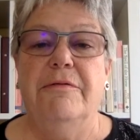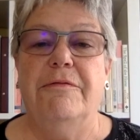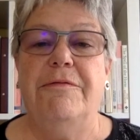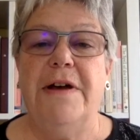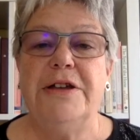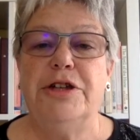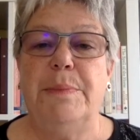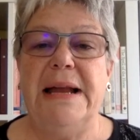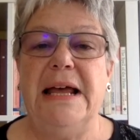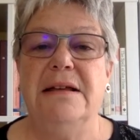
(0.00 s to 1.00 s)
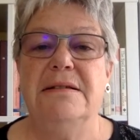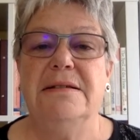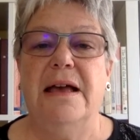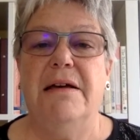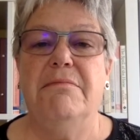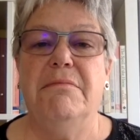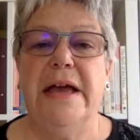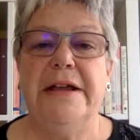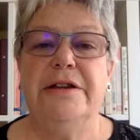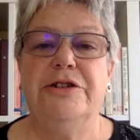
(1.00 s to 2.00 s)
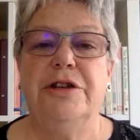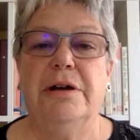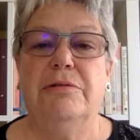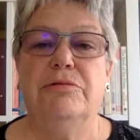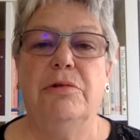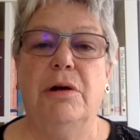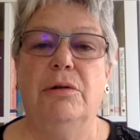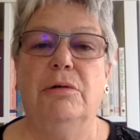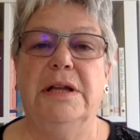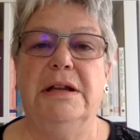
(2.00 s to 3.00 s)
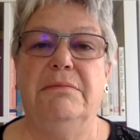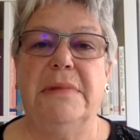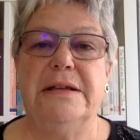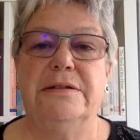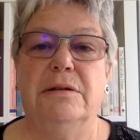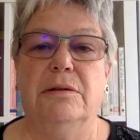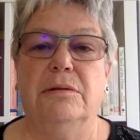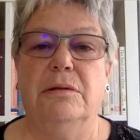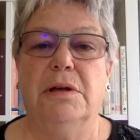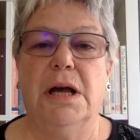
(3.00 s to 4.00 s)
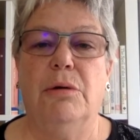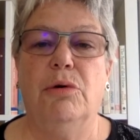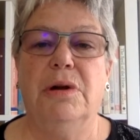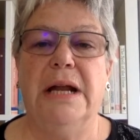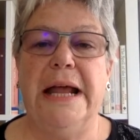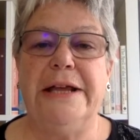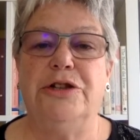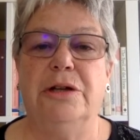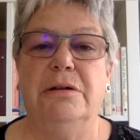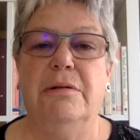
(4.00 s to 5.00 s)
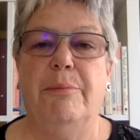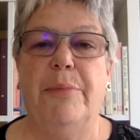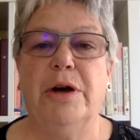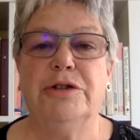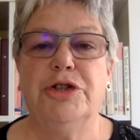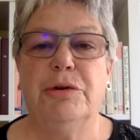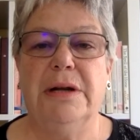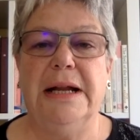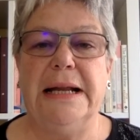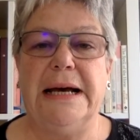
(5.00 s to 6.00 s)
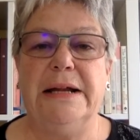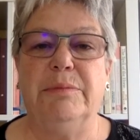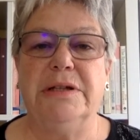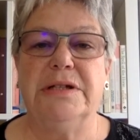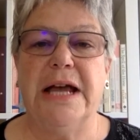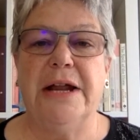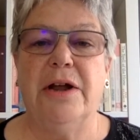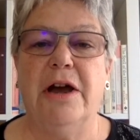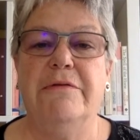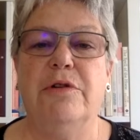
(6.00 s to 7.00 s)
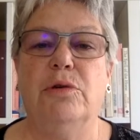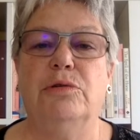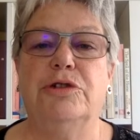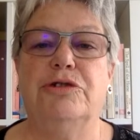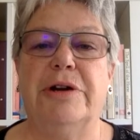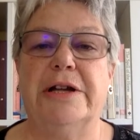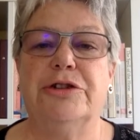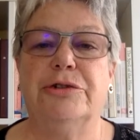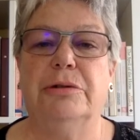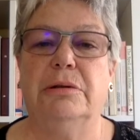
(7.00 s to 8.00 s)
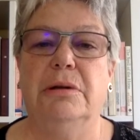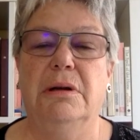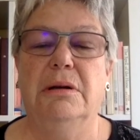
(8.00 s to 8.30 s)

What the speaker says: Fascia plays a major role in muscle coordination, postural alignment, and overall structural